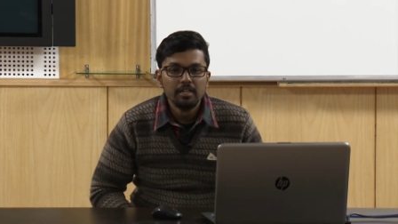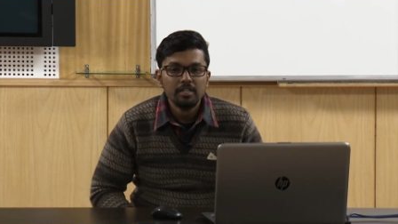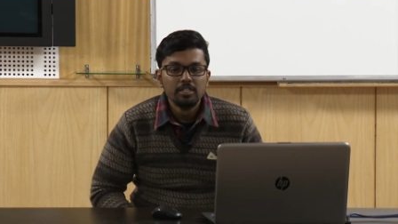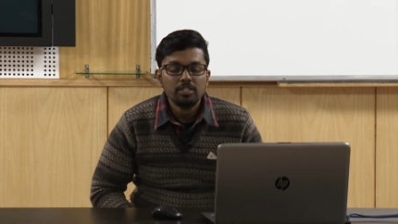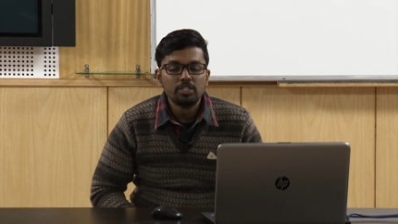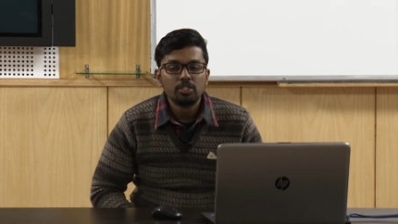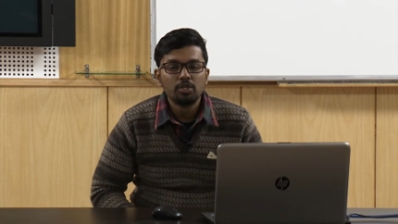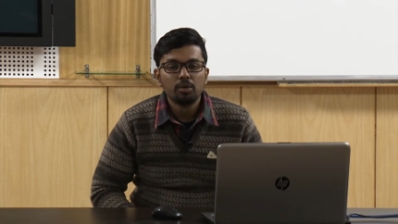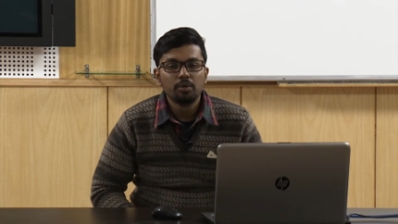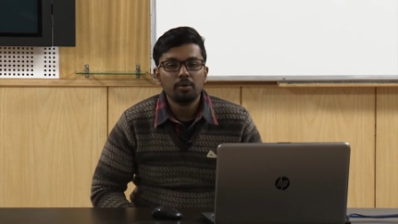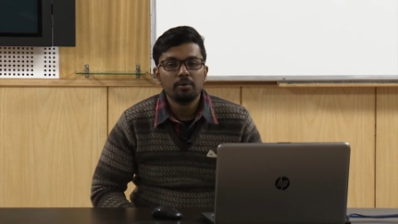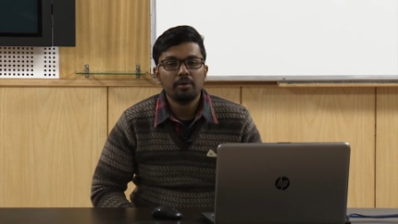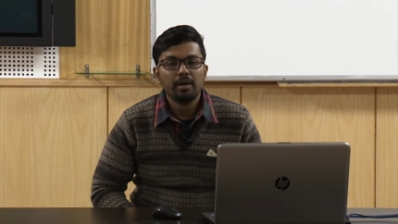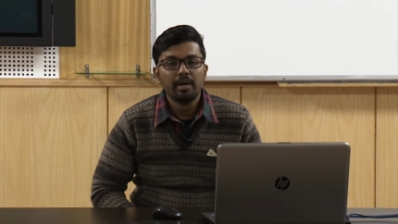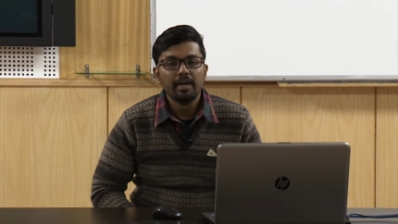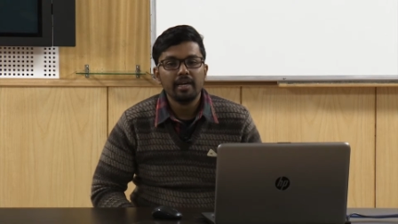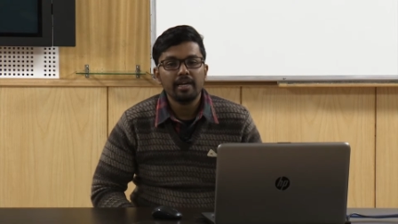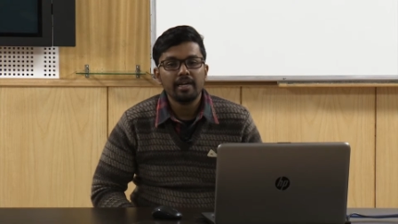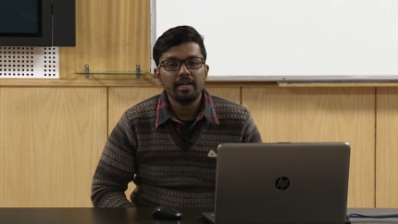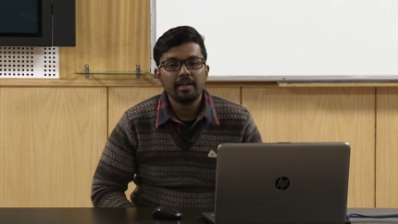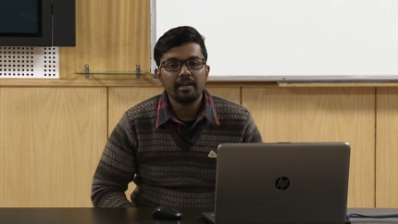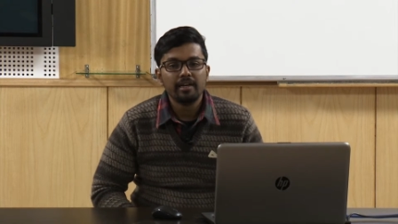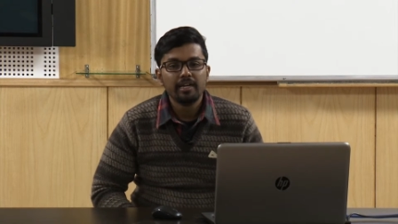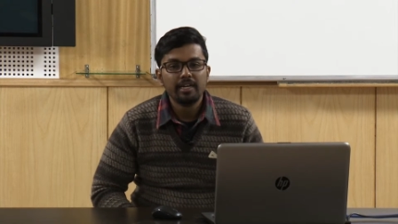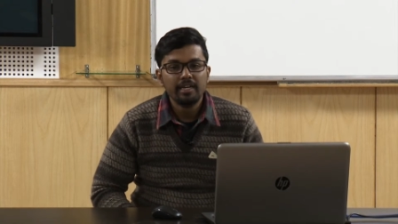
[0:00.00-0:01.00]
So
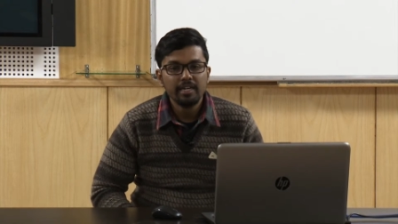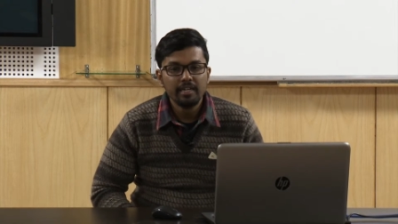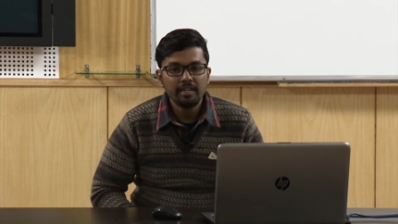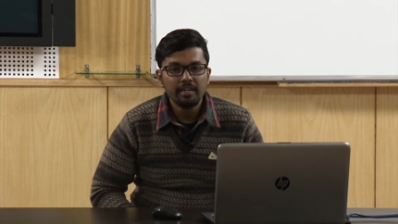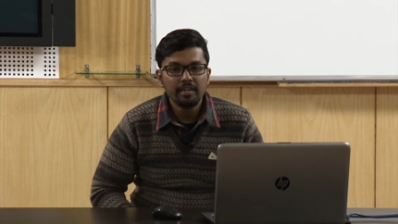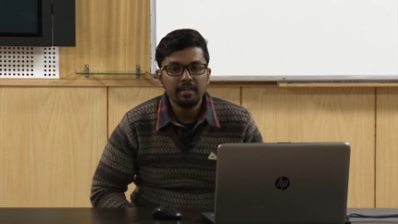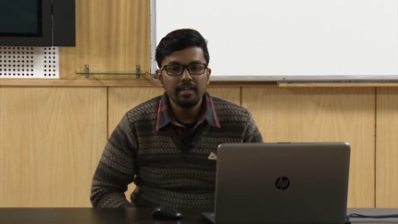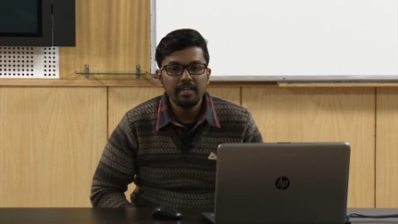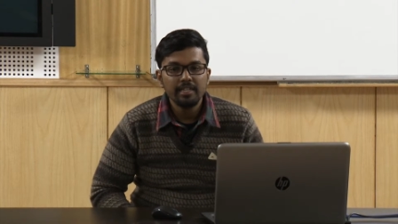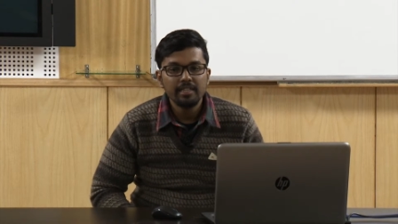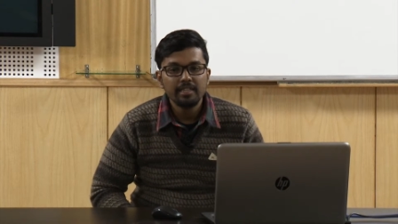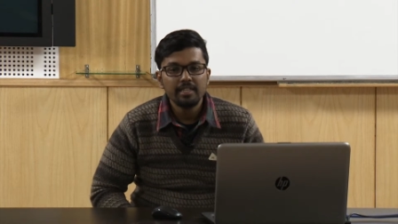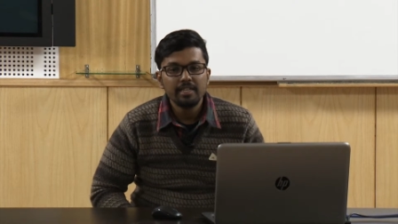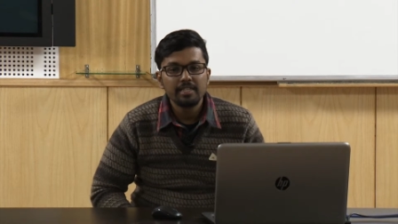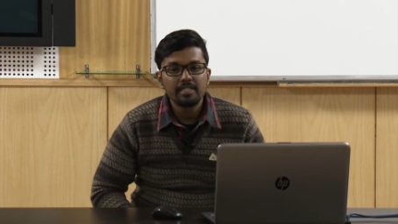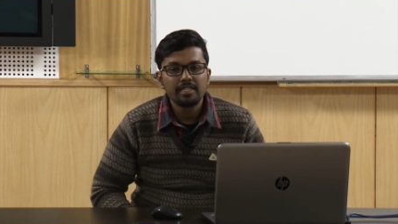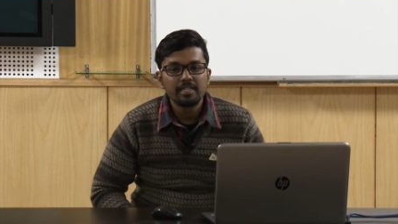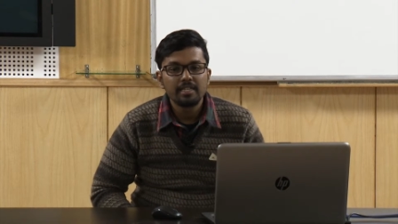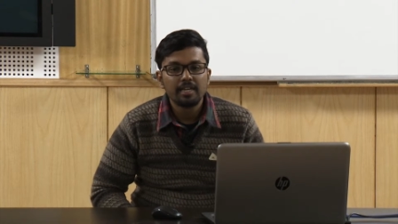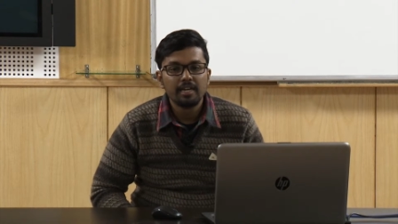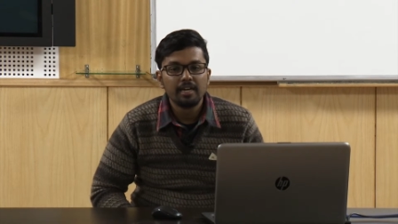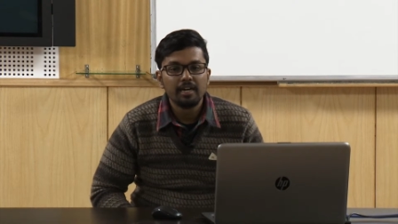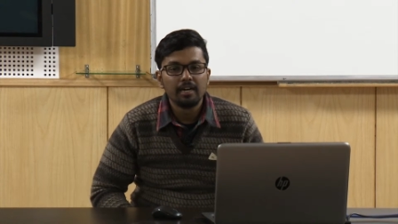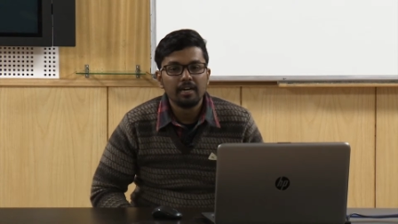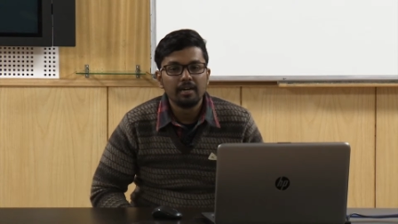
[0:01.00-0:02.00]
here in this
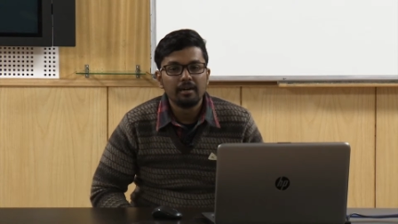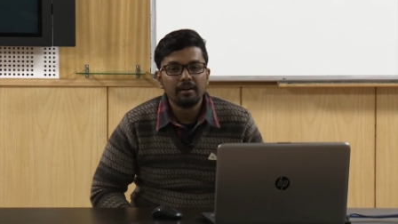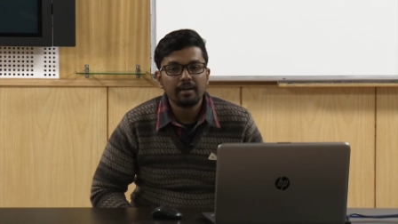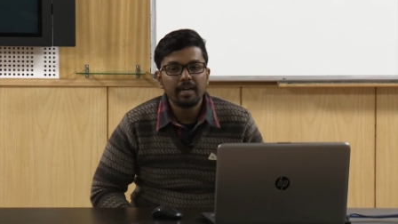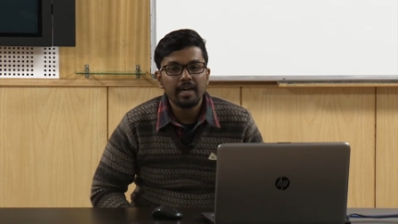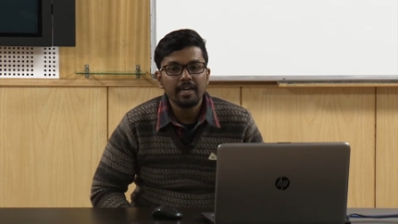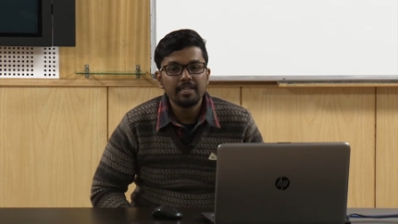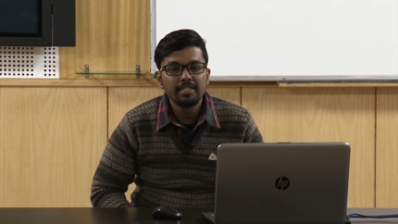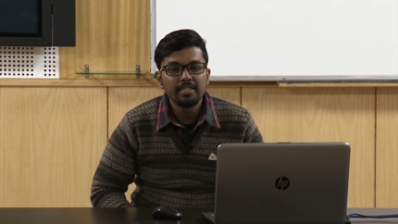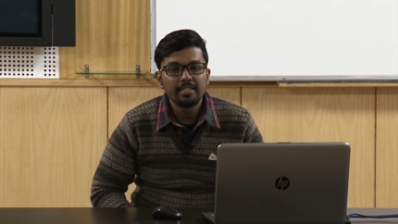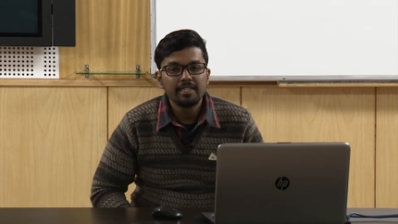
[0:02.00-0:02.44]
case,